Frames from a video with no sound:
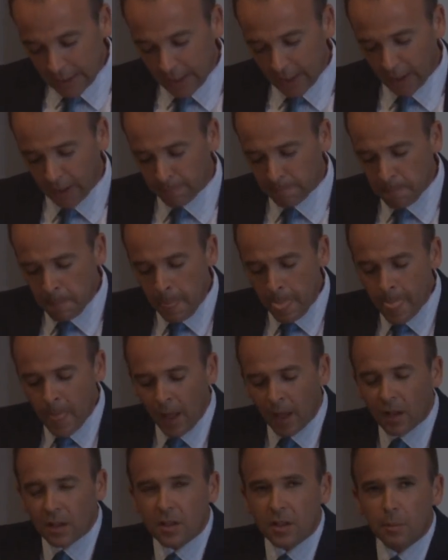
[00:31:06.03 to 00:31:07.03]
Um,
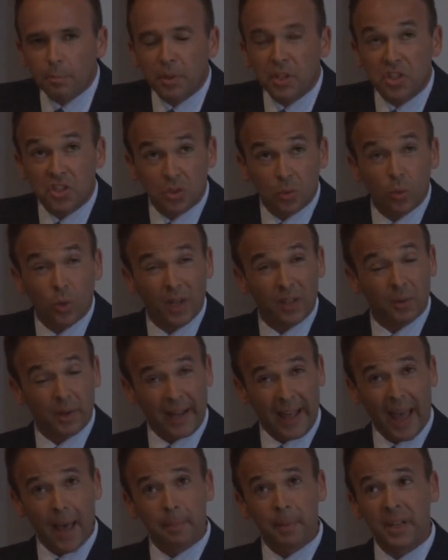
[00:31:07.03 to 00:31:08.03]
but what,
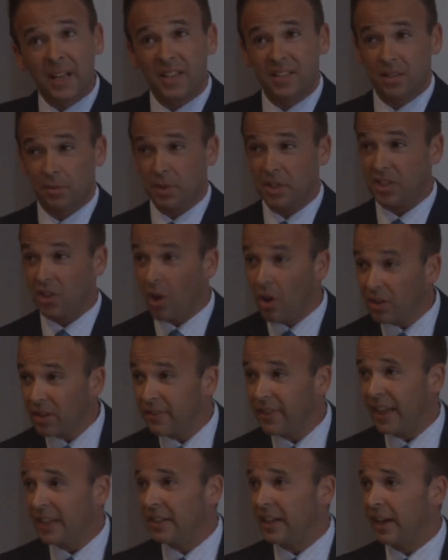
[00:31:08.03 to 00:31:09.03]
what happened as a result
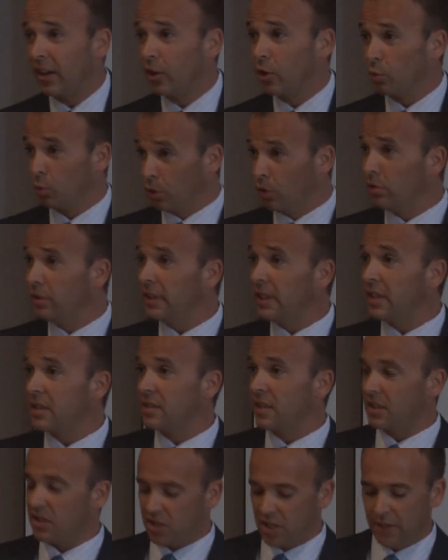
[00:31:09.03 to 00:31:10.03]
of that narrow ruling
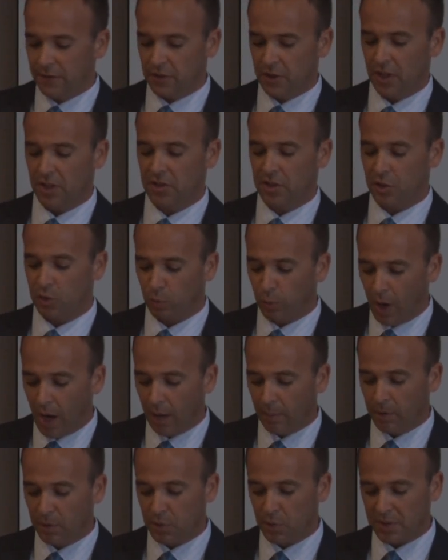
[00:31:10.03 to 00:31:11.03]
is that Chief Justice
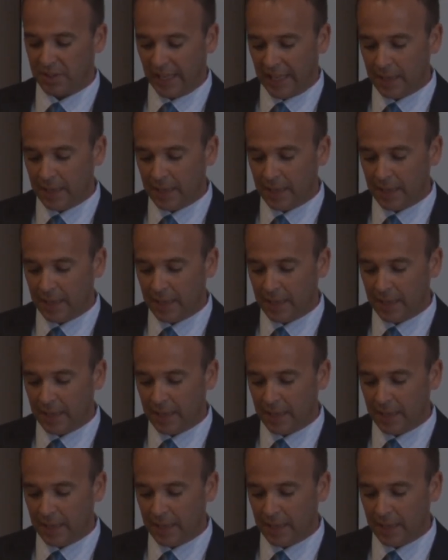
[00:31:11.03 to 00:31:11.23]
Roberts was